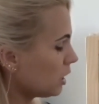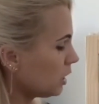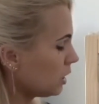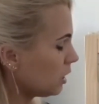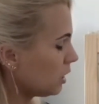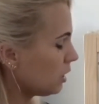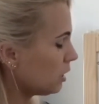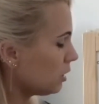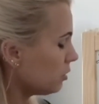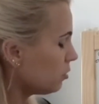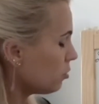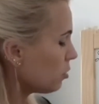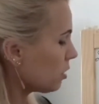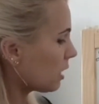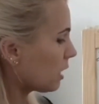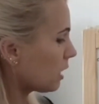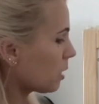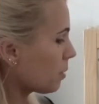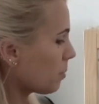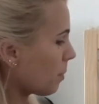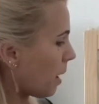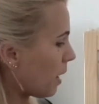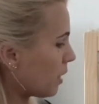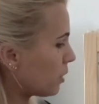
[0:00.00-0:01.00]
You can
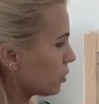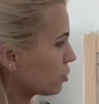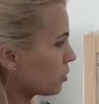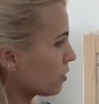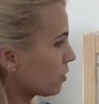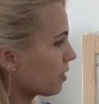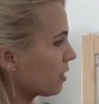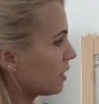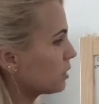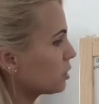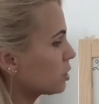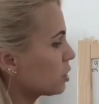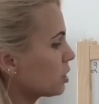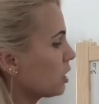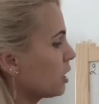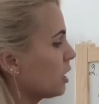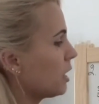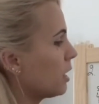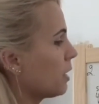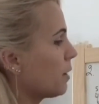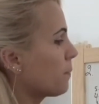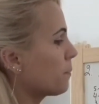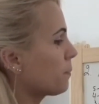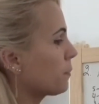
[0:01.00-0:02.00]
imagine that
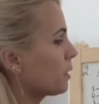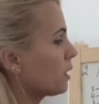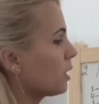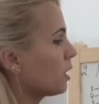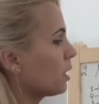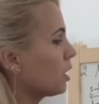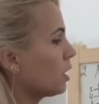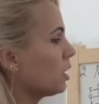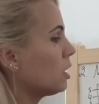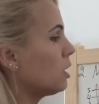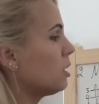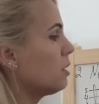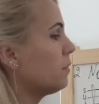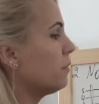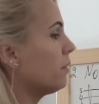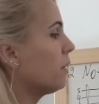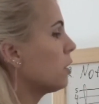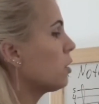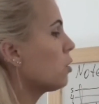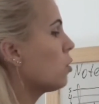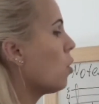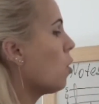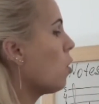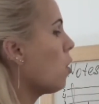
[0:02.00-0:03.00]
if I
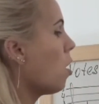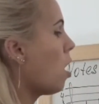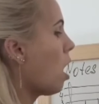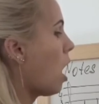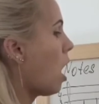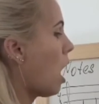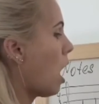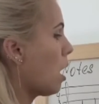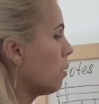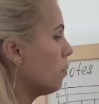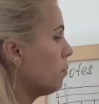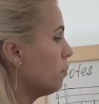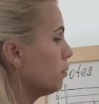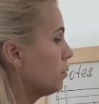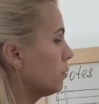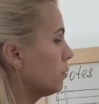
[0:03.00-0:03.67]
go up